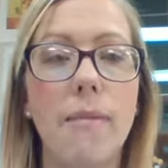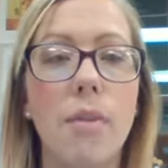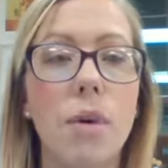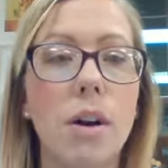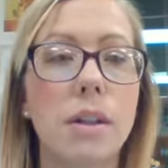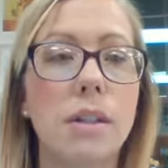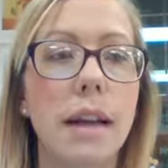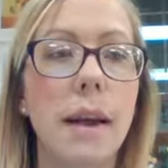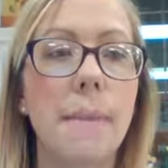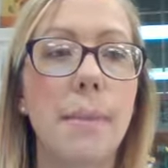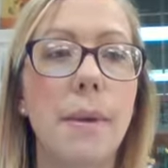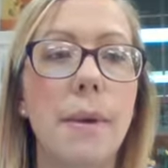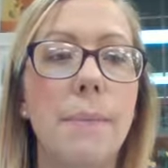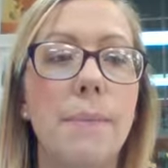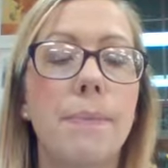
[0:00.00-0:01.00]
For
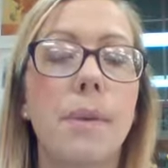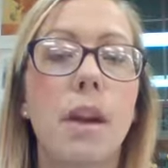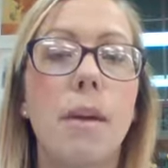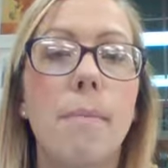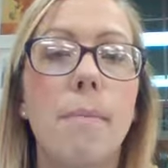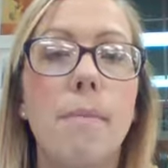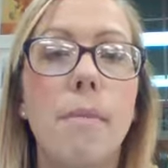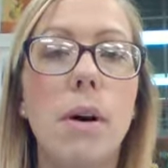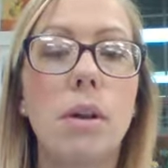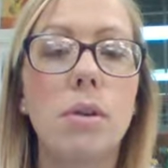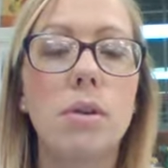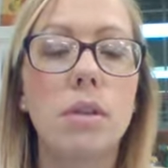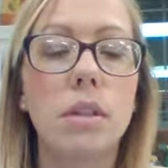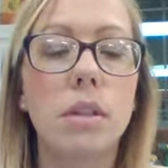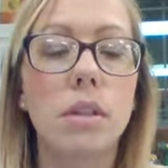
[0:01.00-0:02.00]
example,
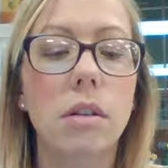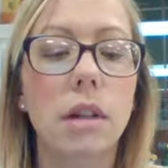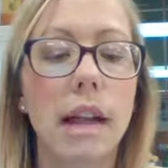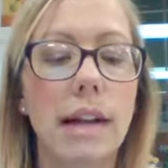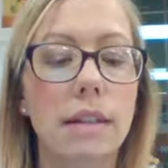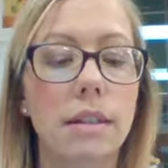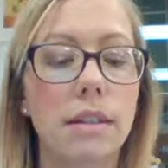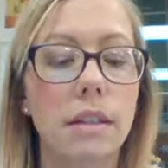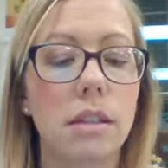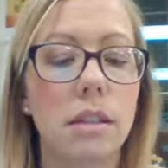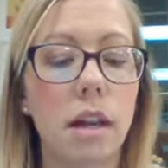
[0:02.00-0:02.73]
most classes